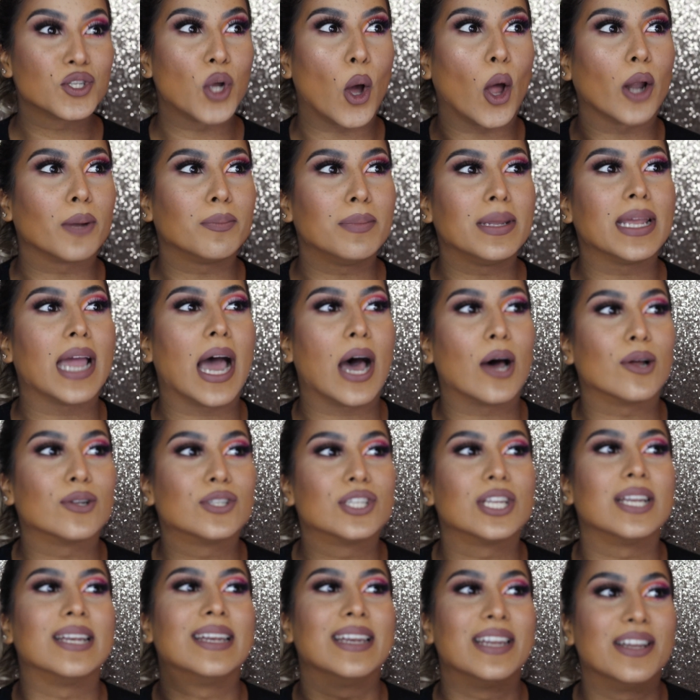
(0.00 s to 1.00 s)
taught me how
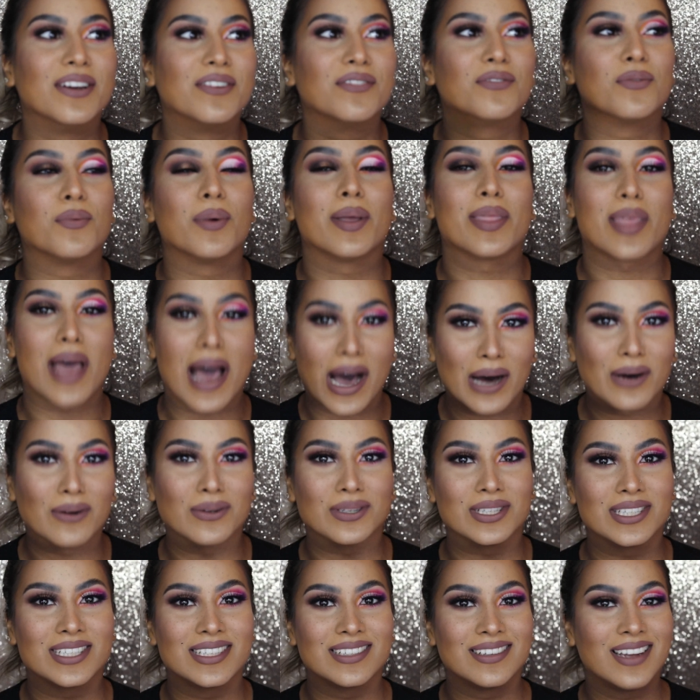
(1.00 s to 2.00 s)
to live
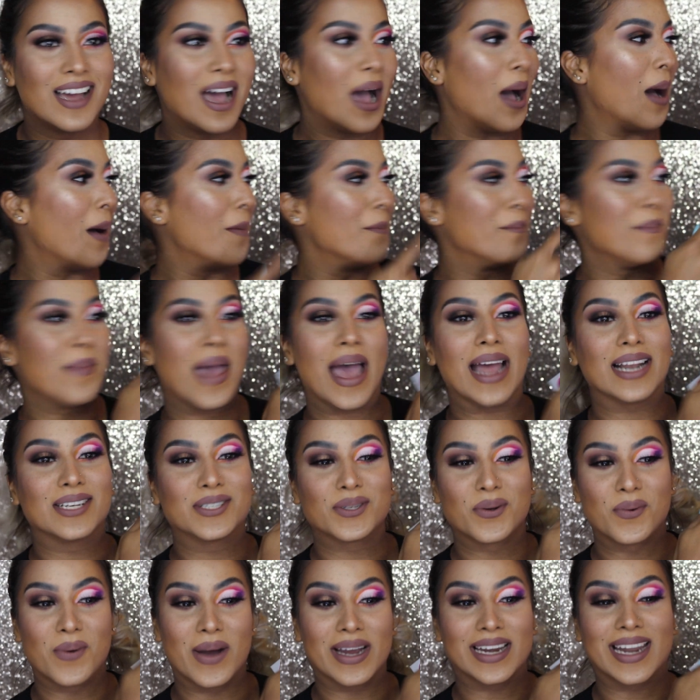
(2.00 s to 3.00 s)
without a
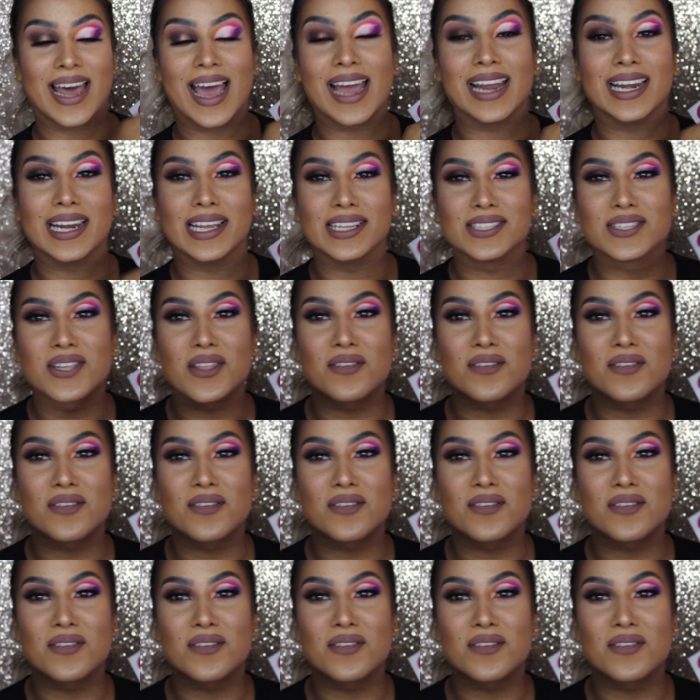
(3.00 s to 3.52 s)
matte white highlight.